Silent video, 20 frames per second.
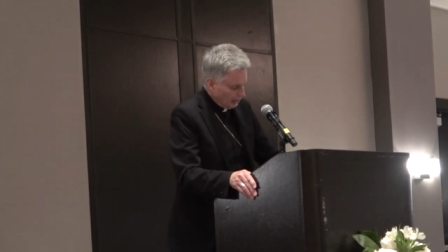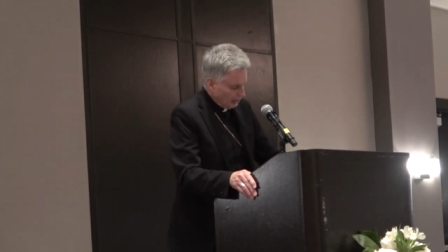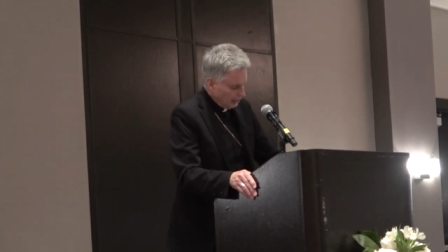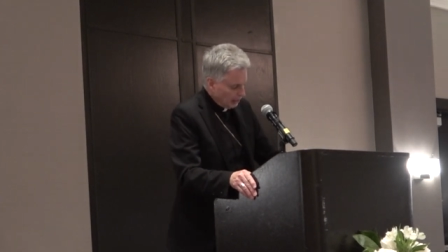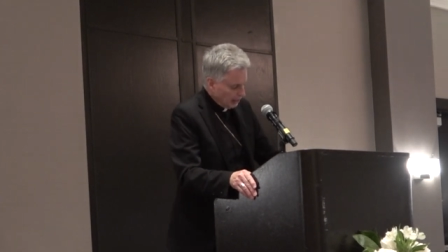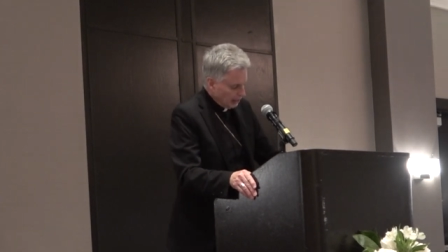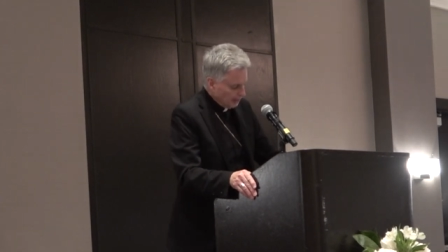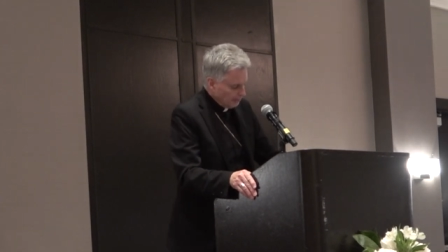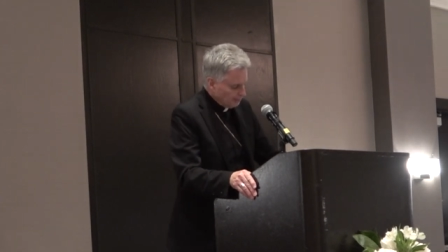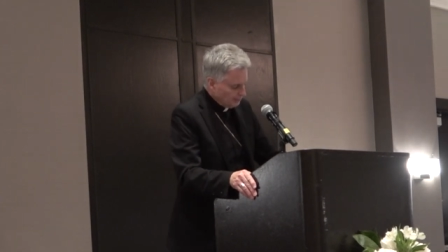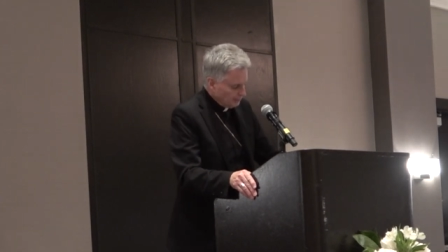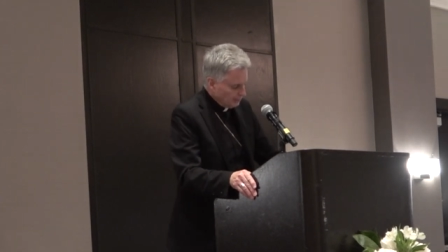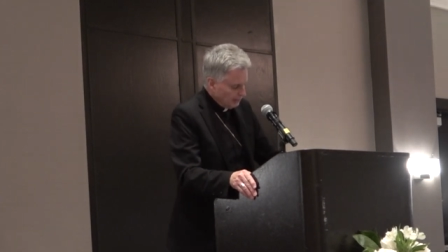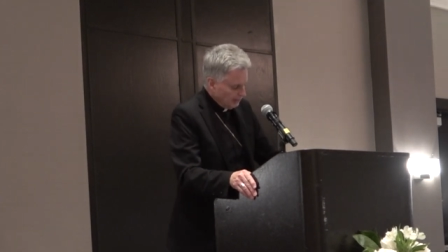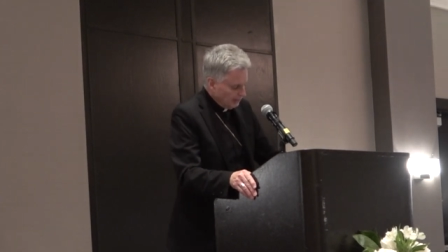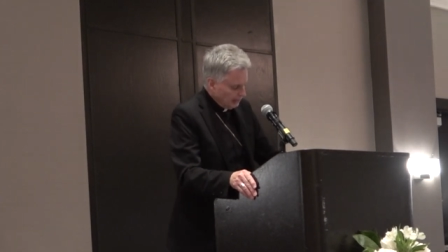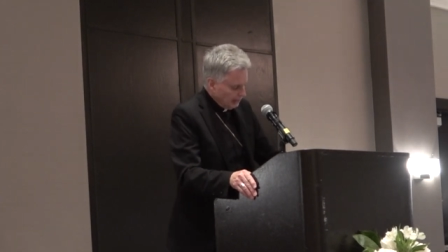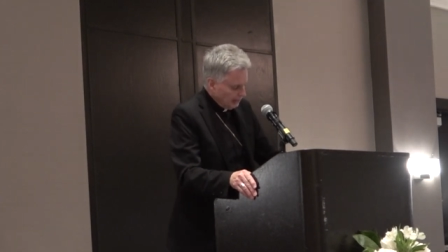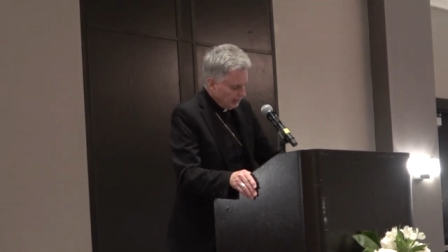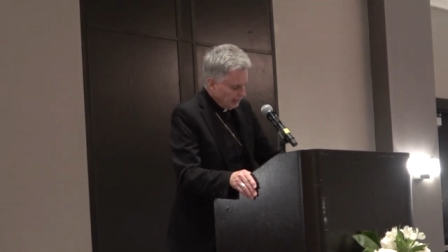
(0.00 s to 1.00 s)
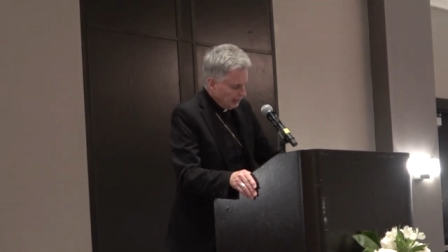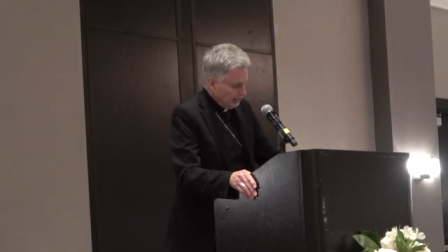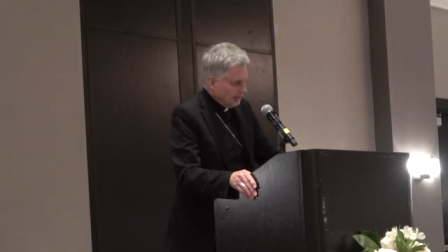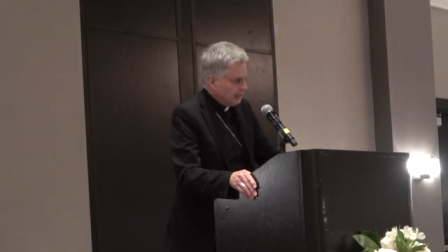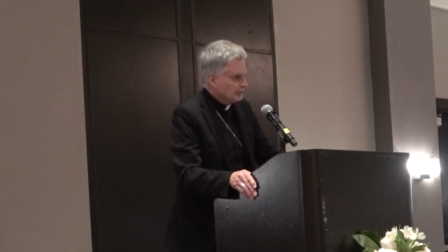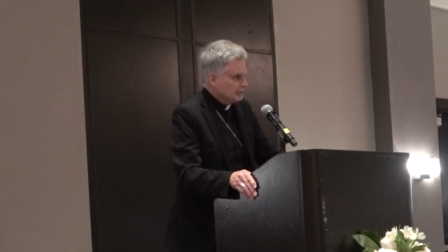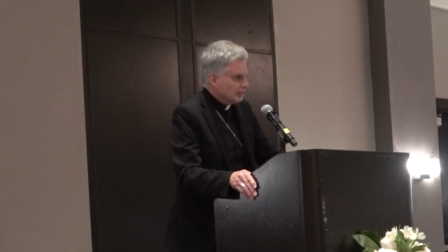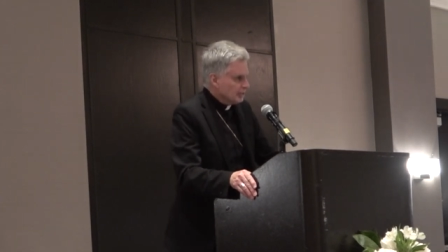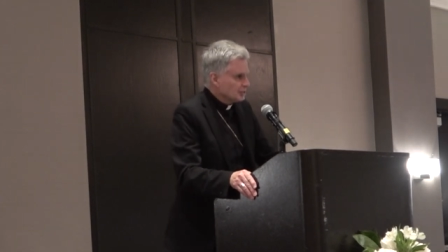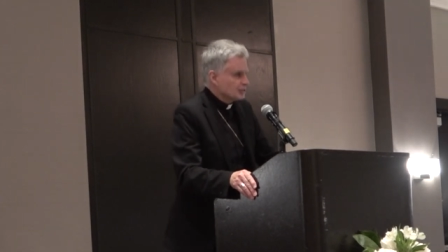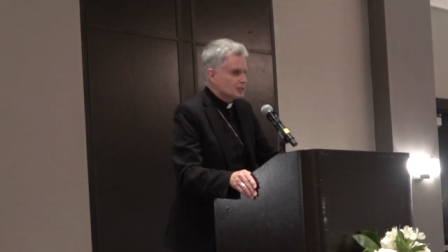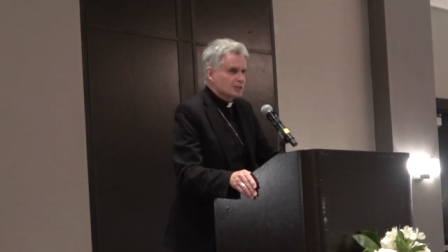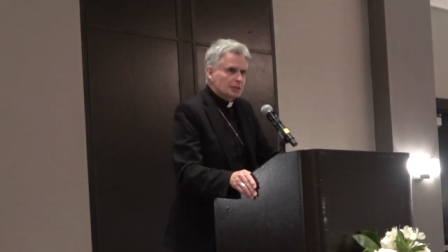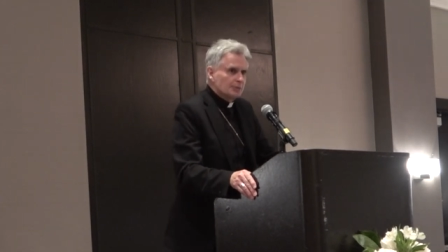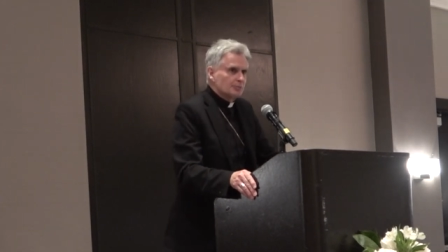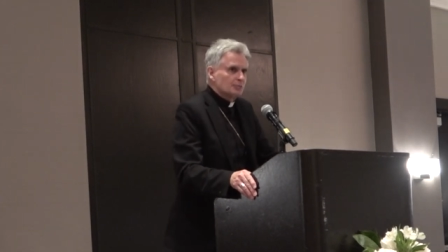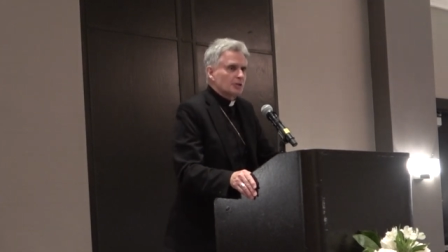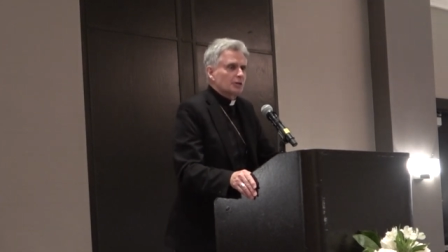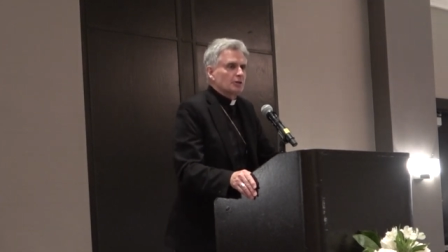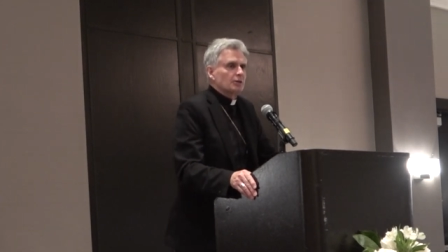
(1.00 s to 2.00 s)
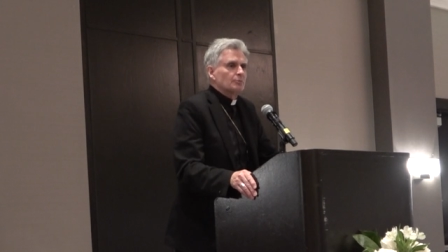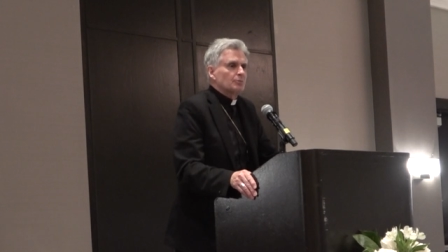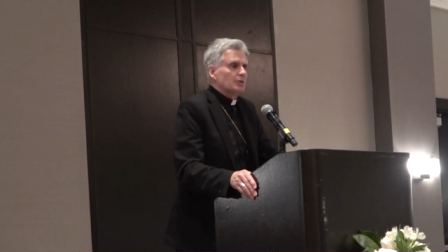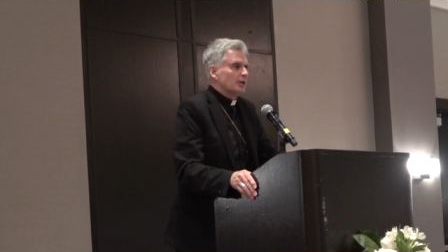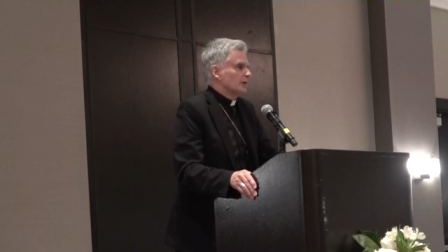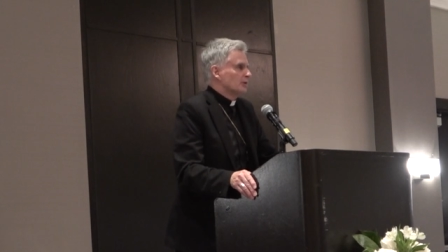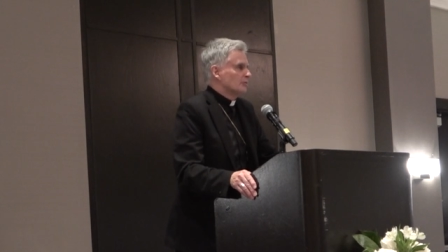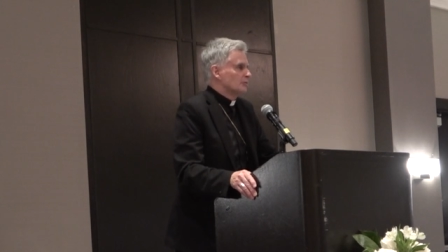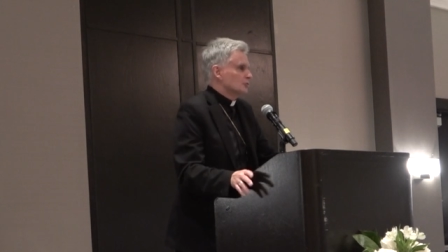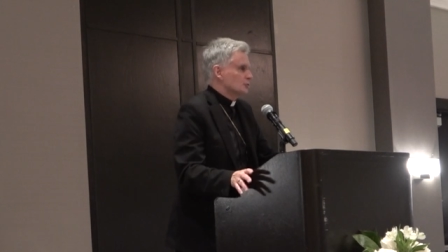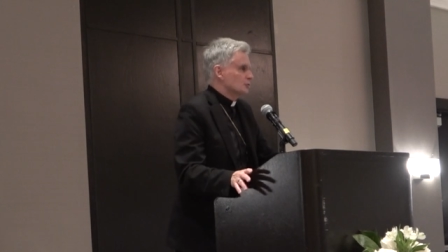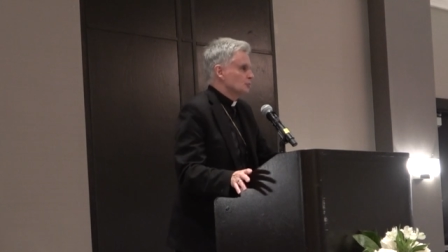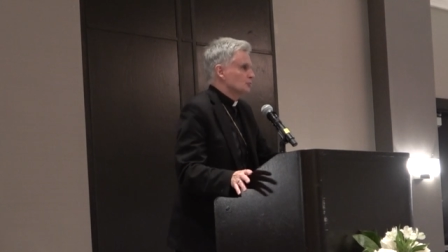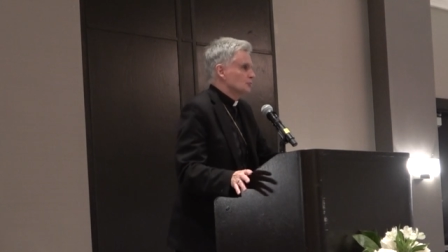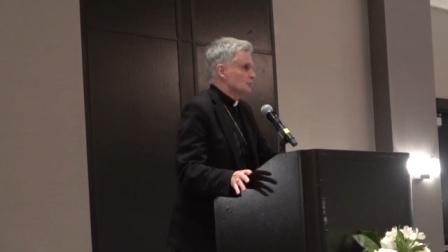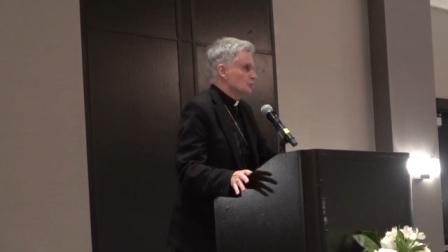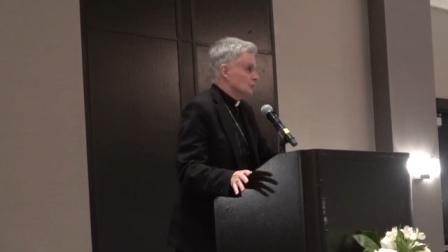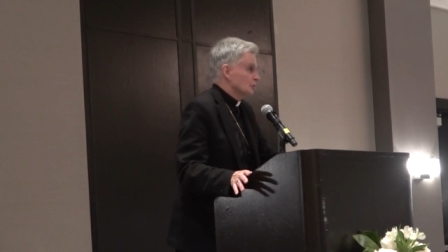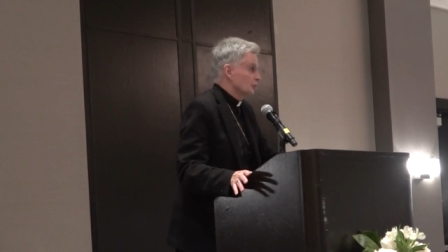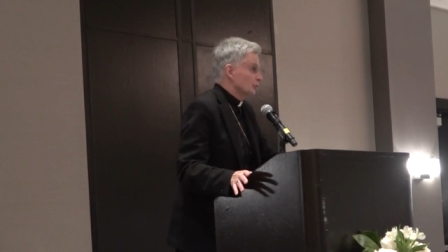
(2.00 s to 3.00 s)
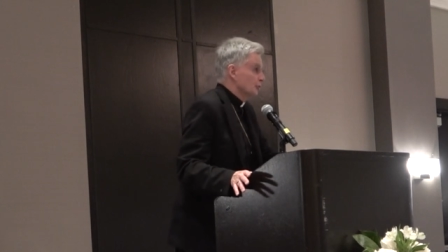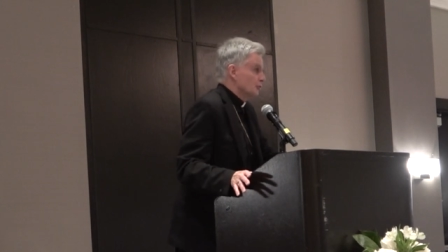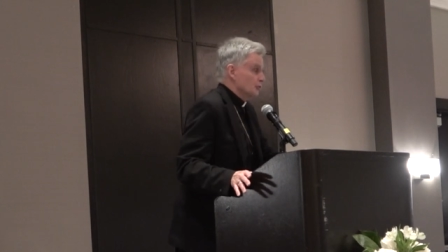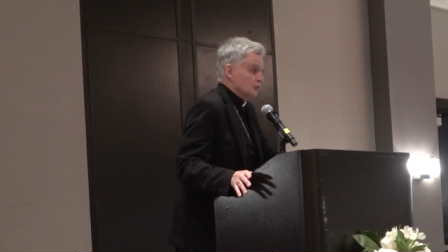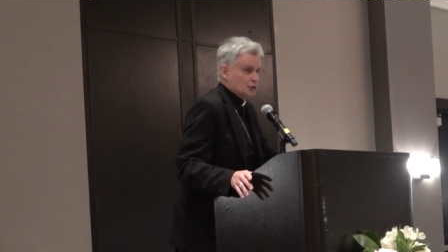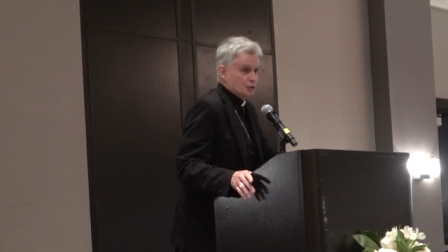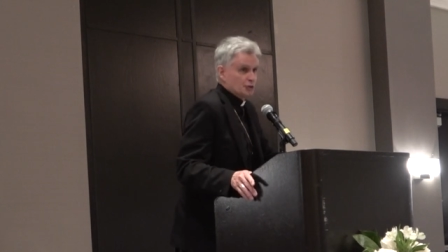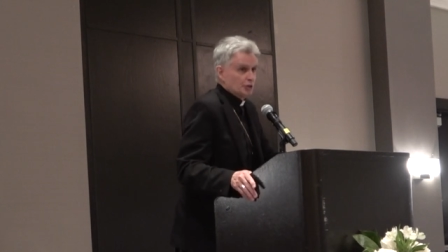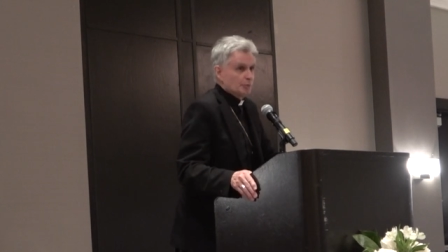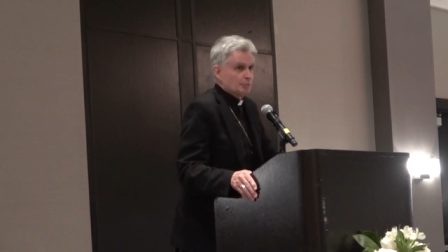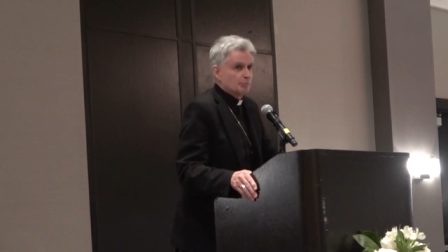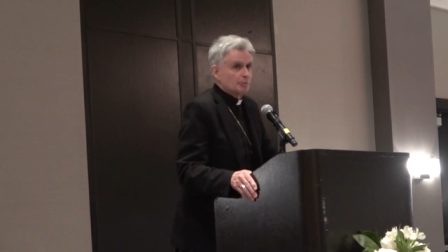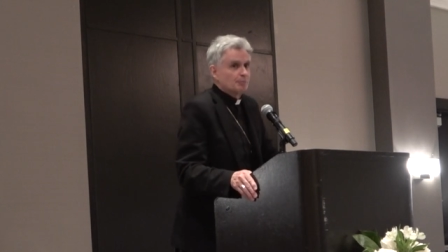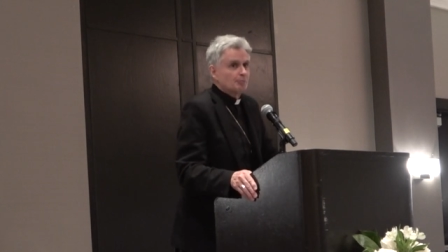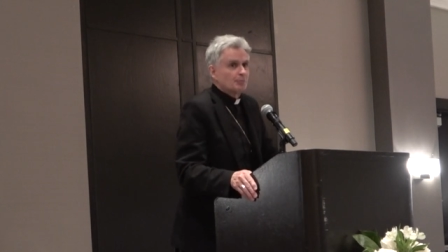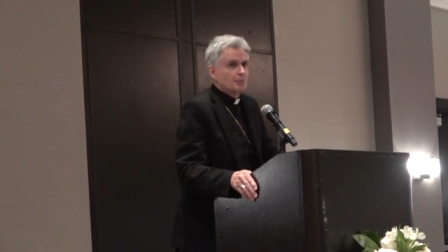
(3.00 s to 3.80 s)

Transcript: it does seem to come down to leadership.